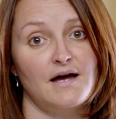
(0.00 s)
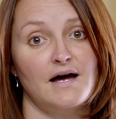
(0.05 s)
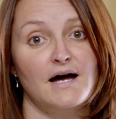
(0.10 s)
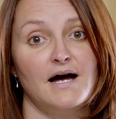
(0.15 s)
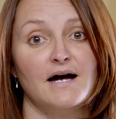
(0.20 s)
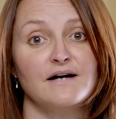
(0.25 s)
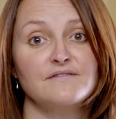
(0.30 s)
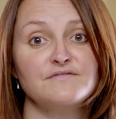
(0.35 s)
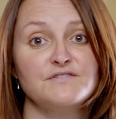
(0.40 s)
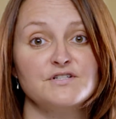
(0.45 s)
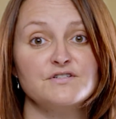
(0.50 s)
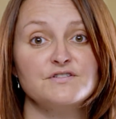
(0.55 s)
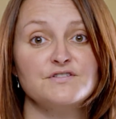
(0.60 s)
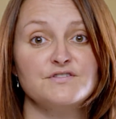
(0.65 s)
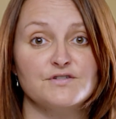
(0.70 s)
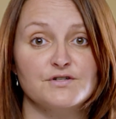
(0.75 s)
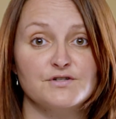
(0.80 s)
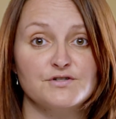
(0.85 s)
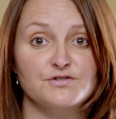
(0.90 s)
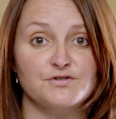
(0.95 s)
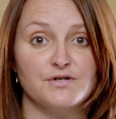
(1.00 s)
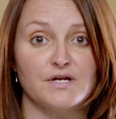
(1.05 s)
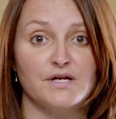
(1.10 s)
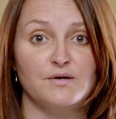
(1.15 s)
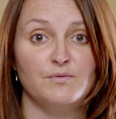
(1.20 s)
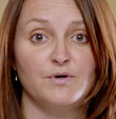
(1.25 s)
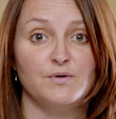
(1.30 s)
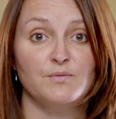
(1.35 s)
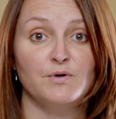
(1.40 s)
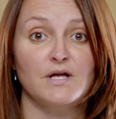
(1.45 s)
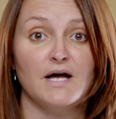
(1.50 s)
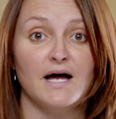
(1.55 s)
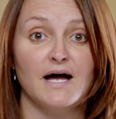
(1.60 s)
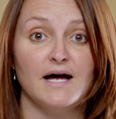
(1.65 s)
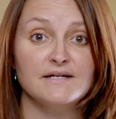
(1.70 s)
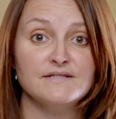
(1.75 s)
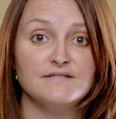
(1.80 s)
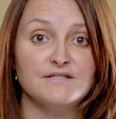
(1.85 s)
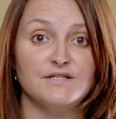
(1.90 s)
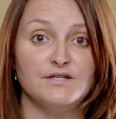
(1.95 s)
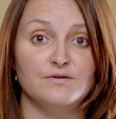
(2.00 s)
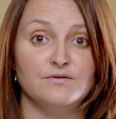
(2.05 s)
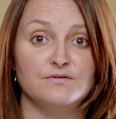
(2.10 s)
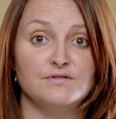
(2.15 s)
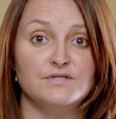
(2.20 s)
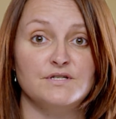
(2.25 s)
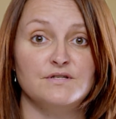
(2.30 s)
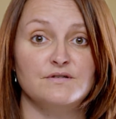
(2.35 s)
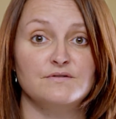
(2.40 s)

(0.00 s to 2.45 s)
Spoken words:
After surgery, we will ask you to